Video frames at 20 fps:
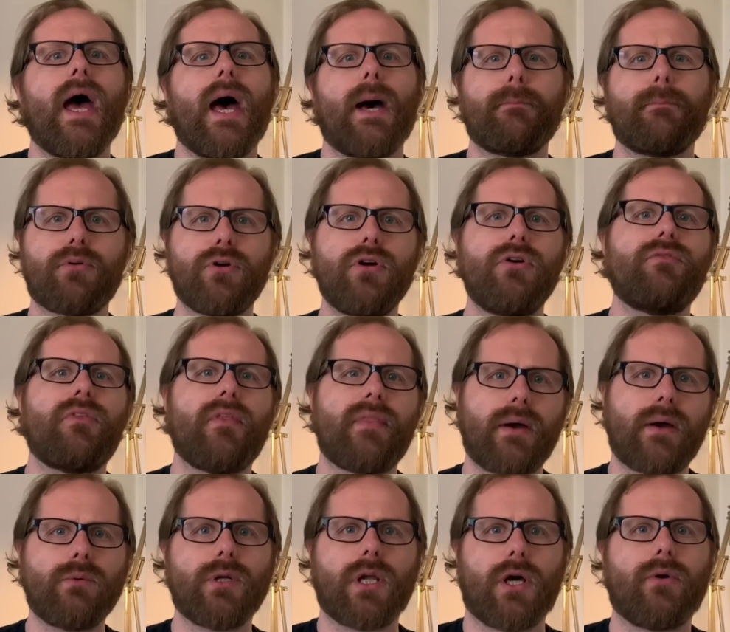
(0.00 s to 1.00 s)
and prove that
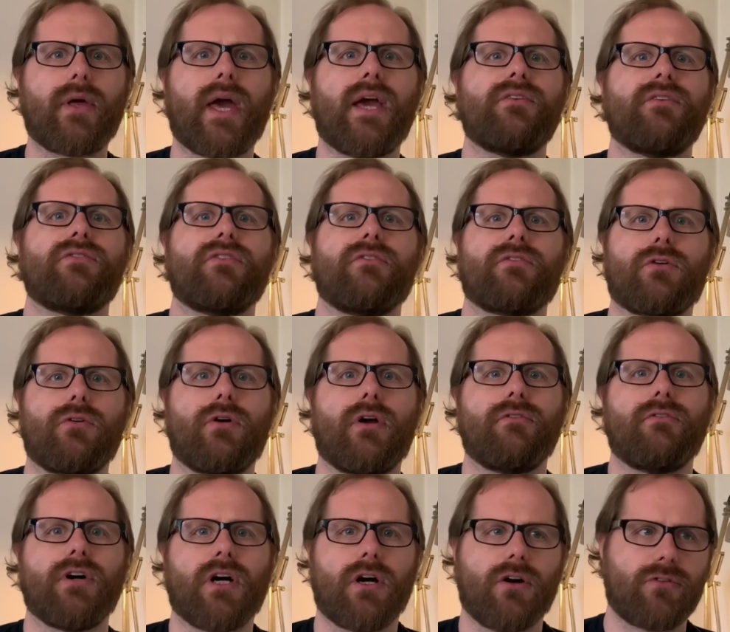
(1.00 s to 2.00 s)
there were no cases of
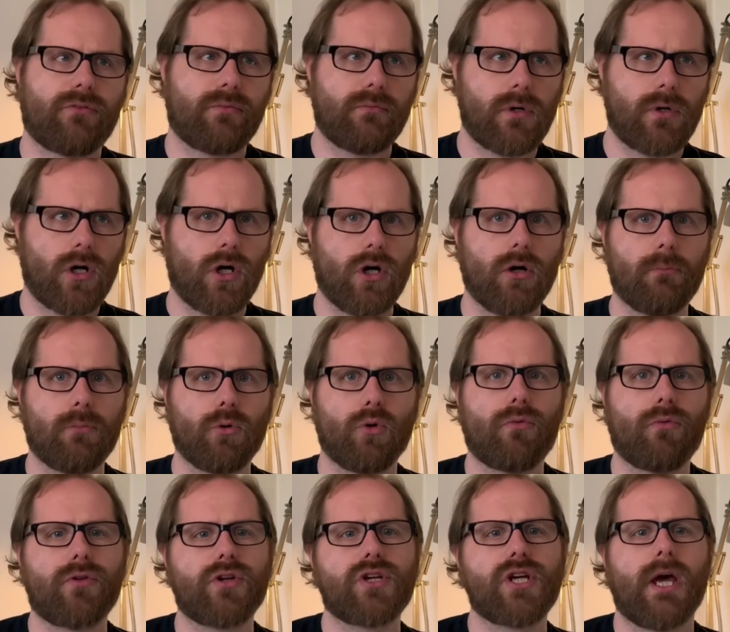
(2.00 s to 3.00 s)
coronavirus on
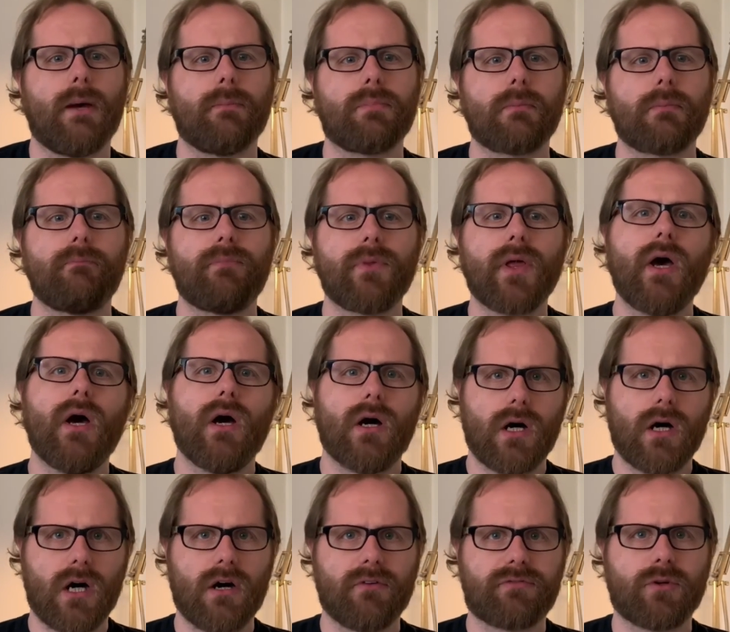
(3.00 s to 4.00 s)
board the ship,
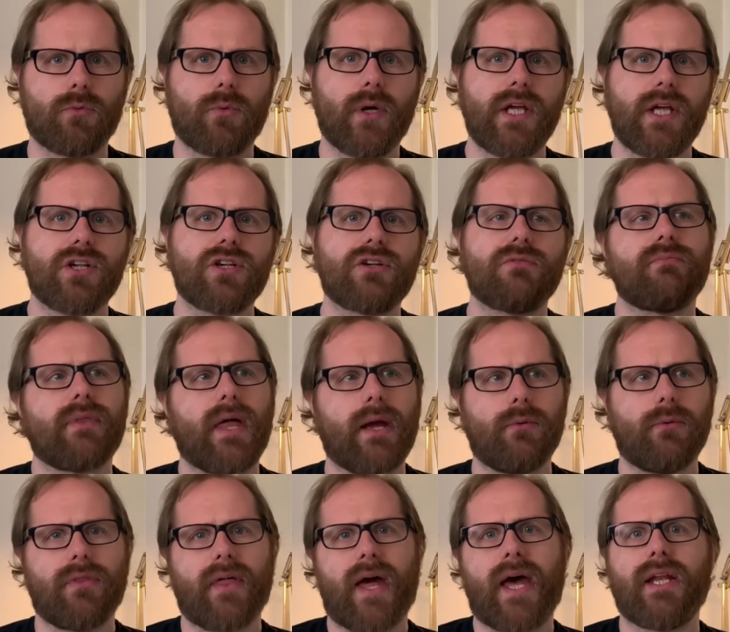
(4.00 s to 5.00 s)
after which they
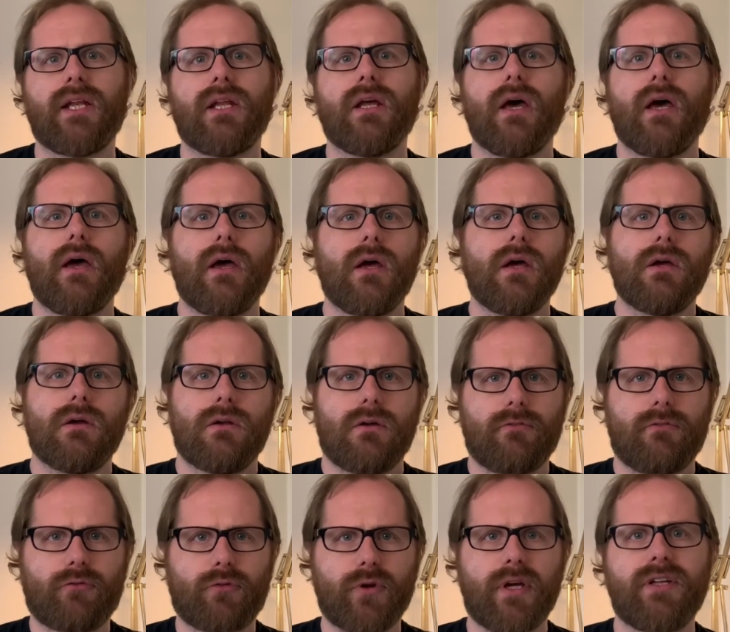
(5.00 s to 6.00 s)
were then
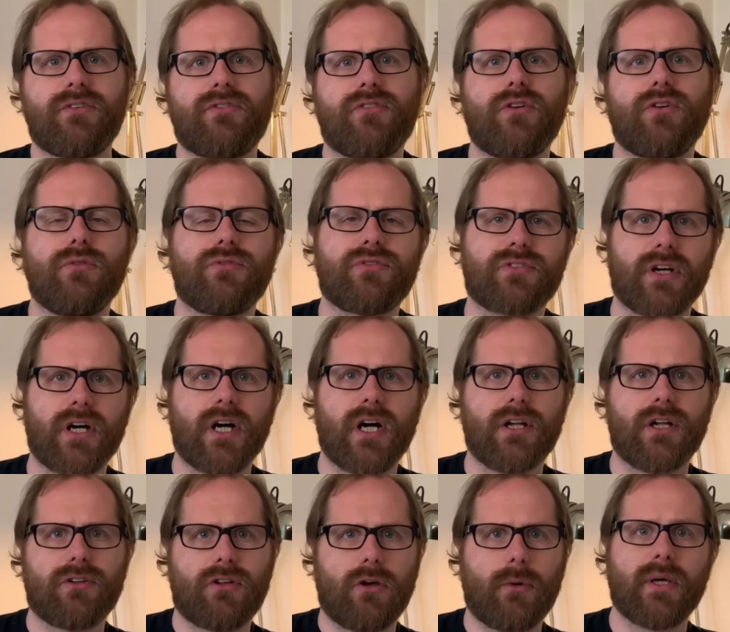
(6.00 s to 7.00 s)
free to
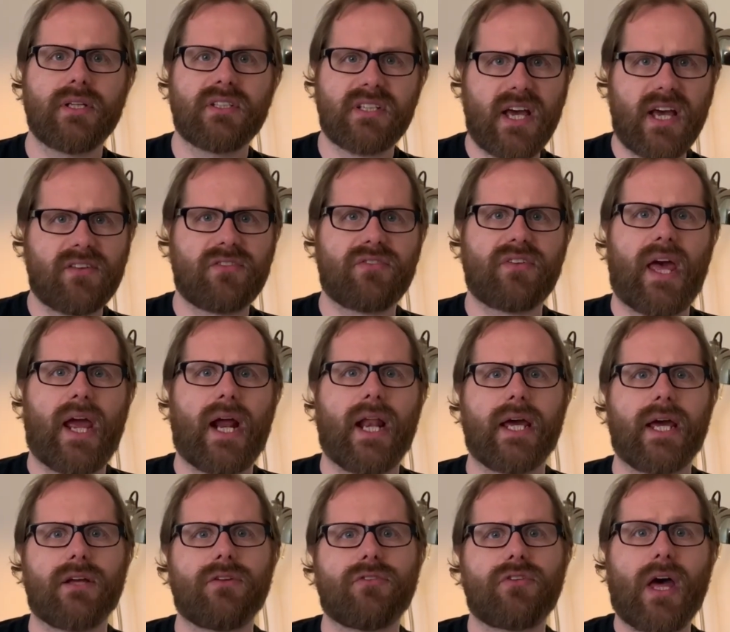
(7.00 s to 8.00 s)
start doing test
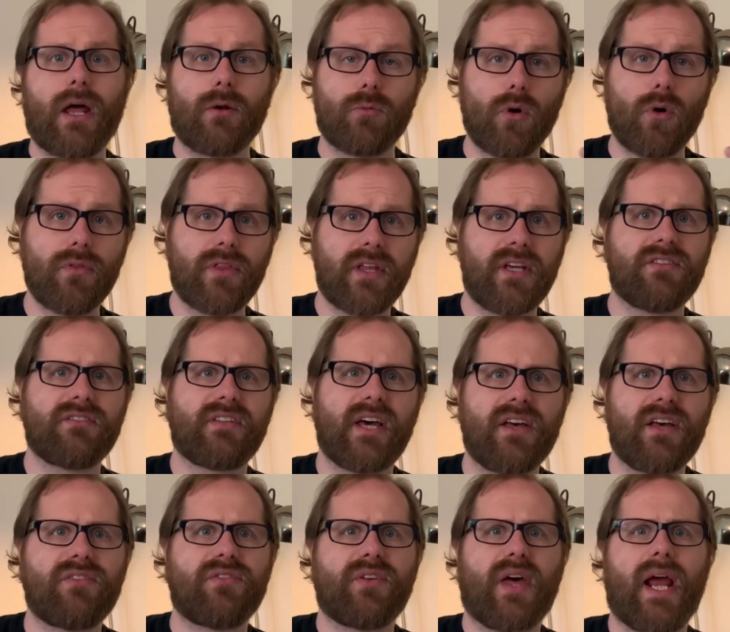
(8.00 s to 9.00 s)
sailings. And what these
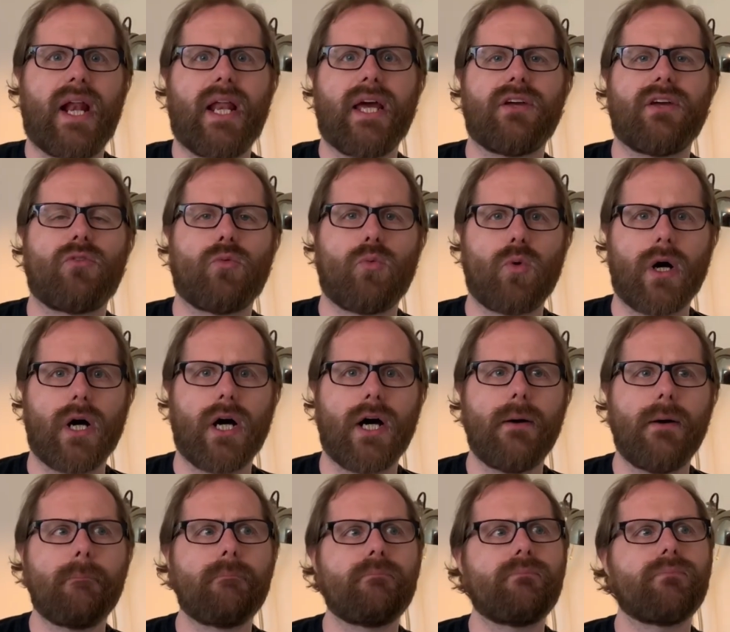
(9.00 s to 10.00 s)
test sailings were